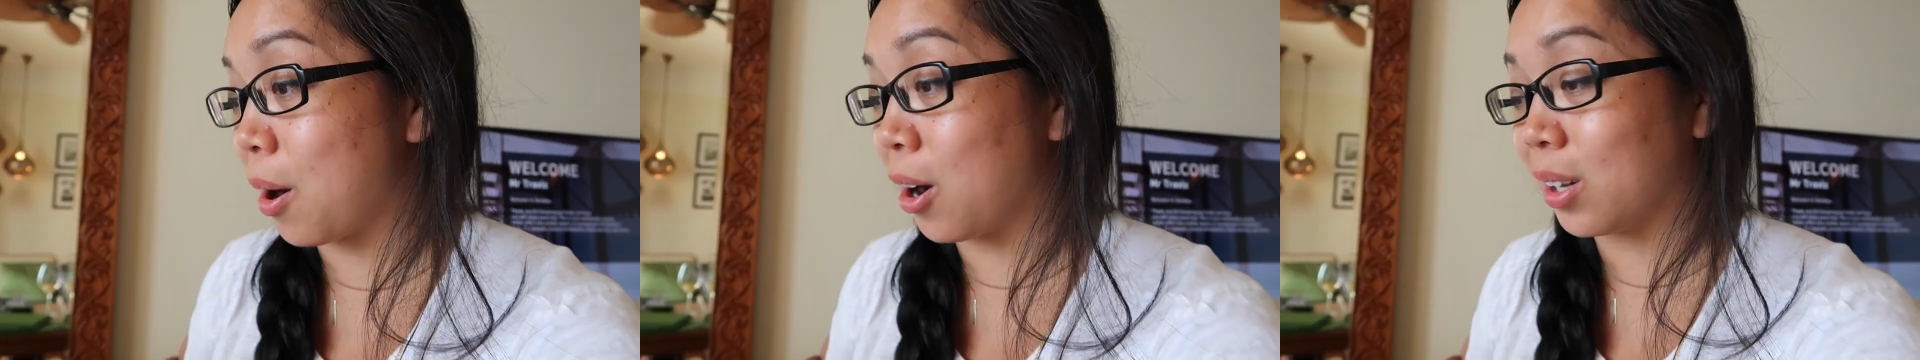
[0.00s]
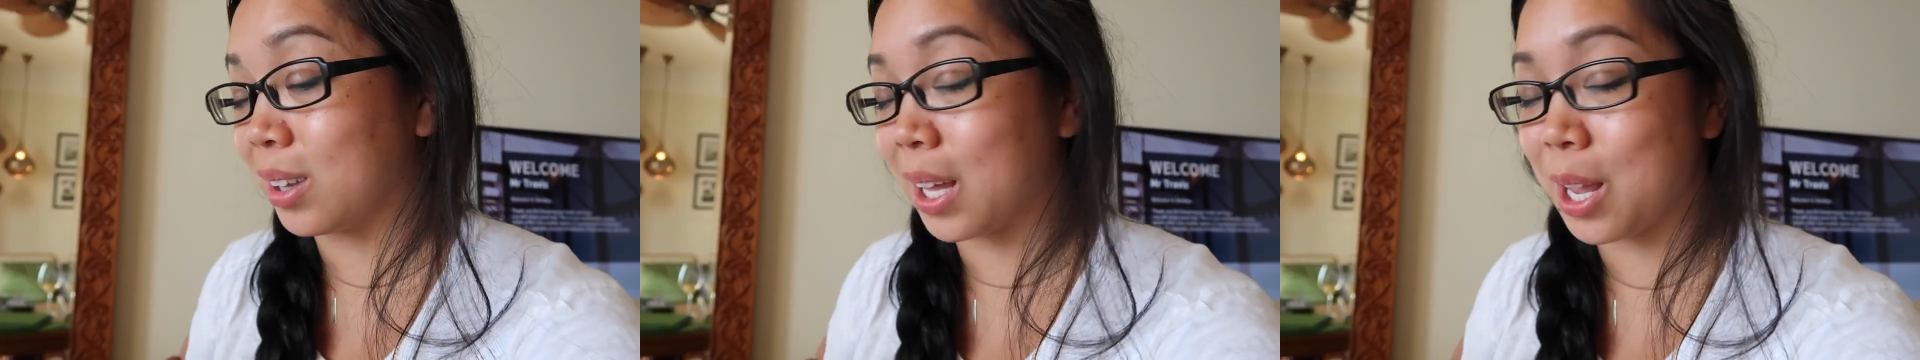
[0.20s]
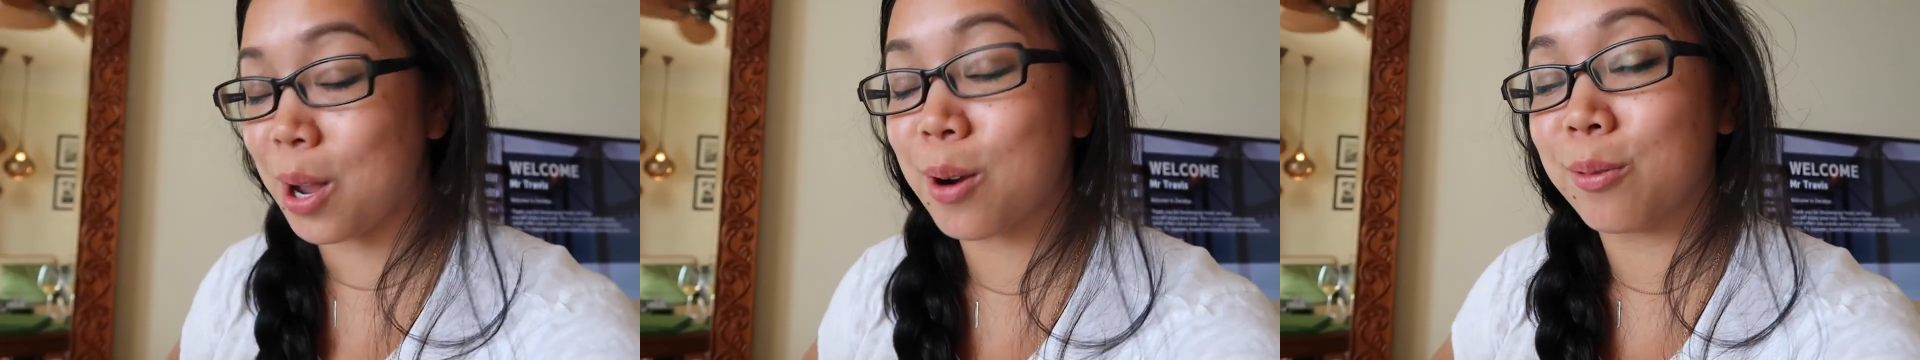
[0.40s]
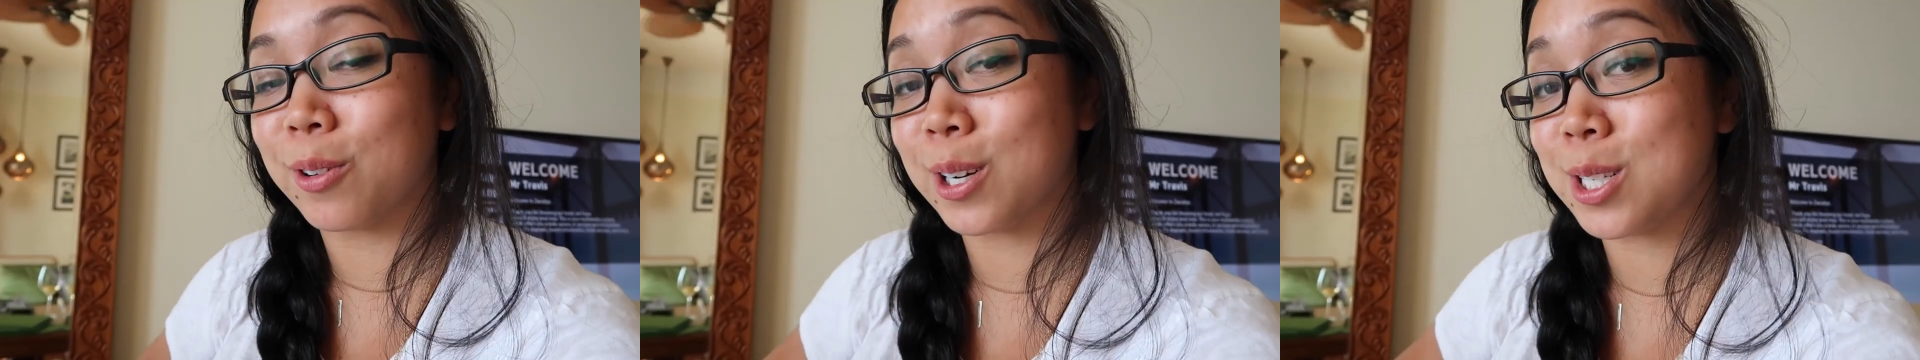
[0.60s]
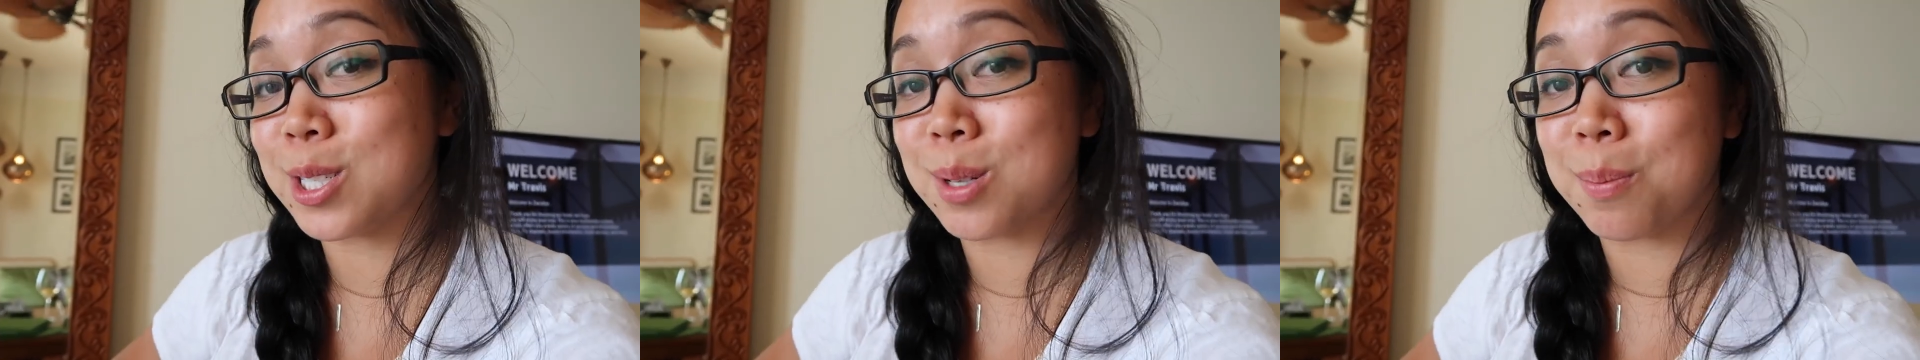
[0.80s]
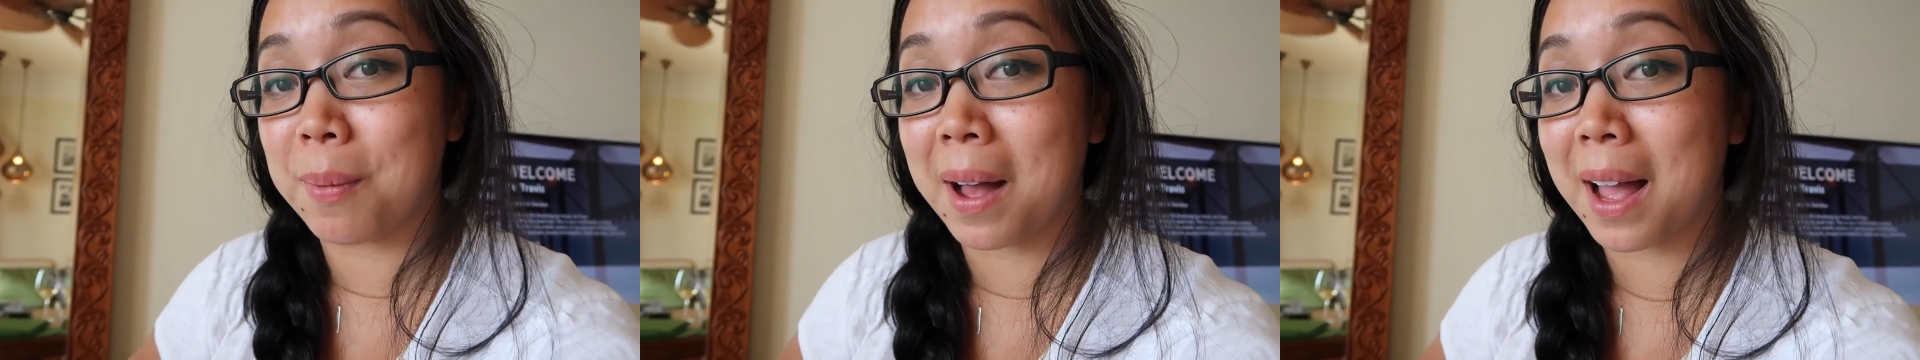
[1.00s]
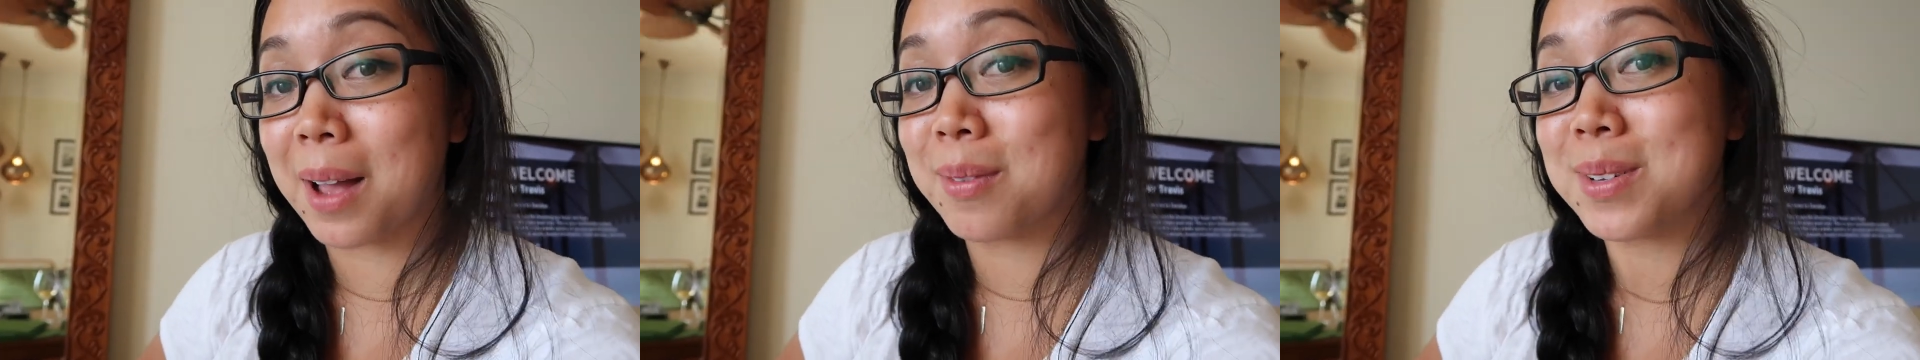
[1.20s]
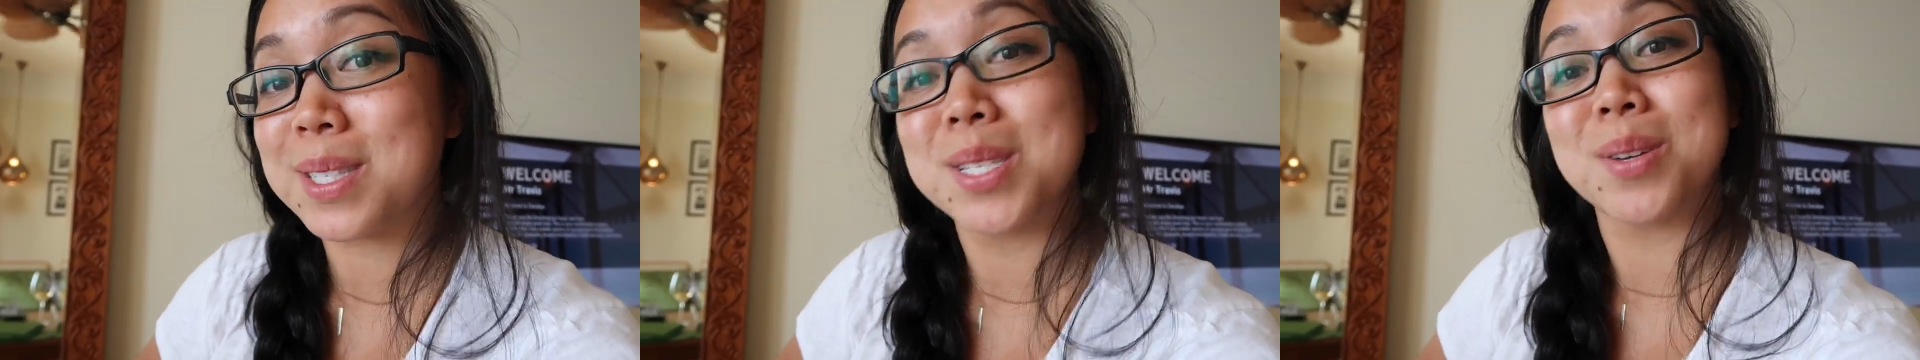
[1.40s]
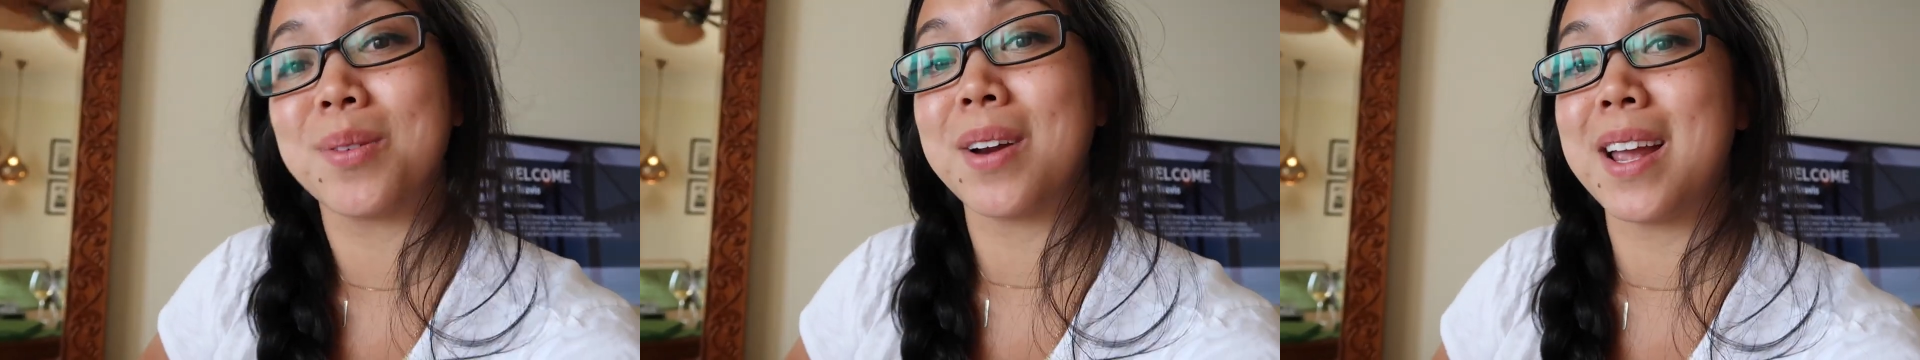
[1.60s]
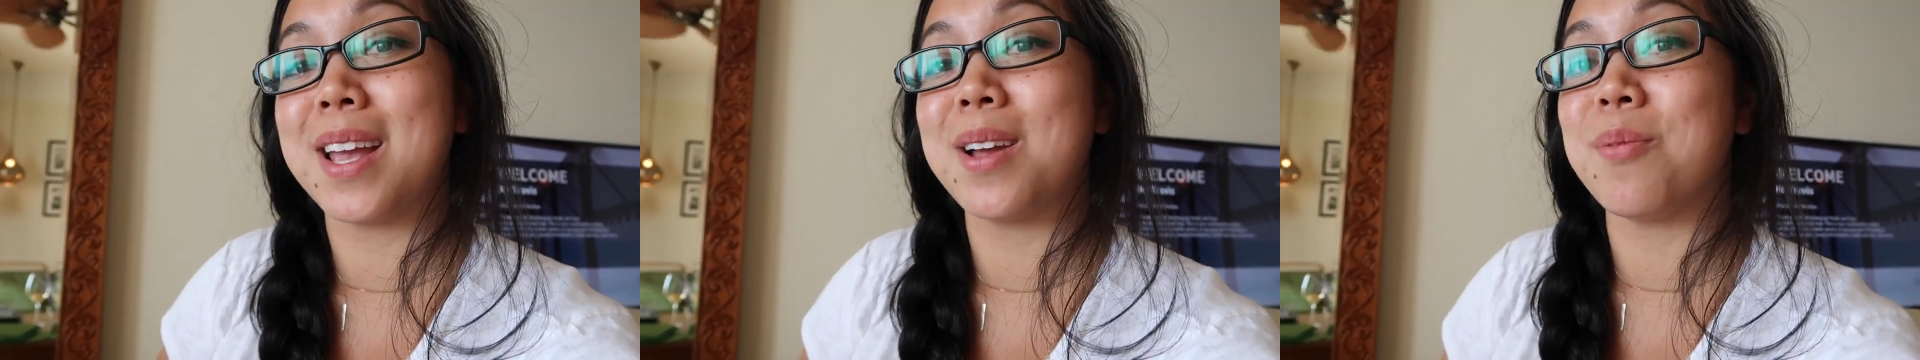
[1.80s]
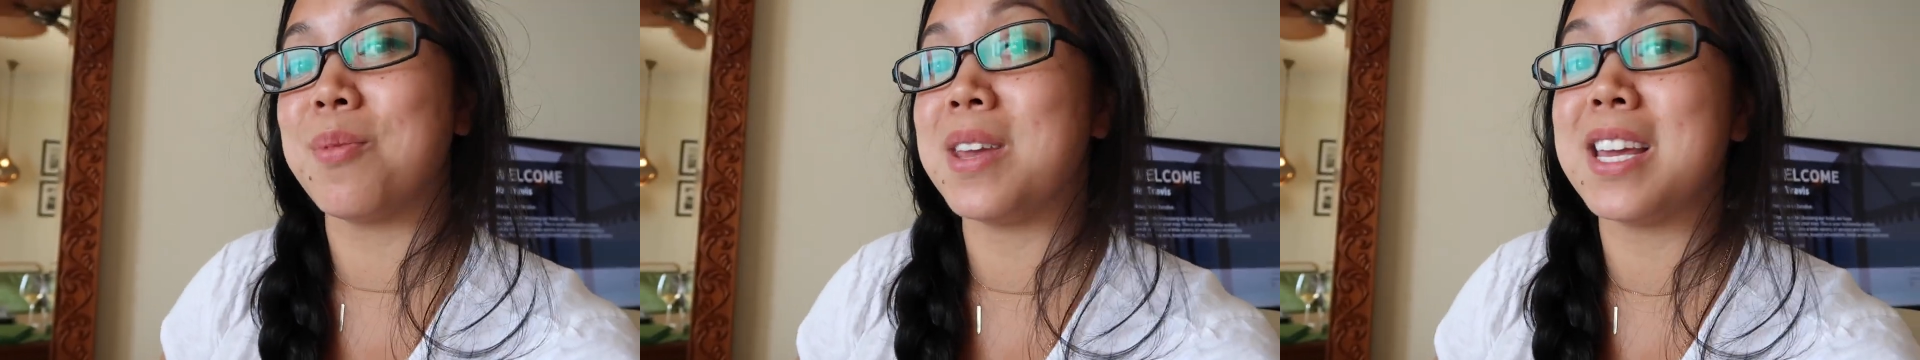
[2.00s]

Our layover in Dubai was great.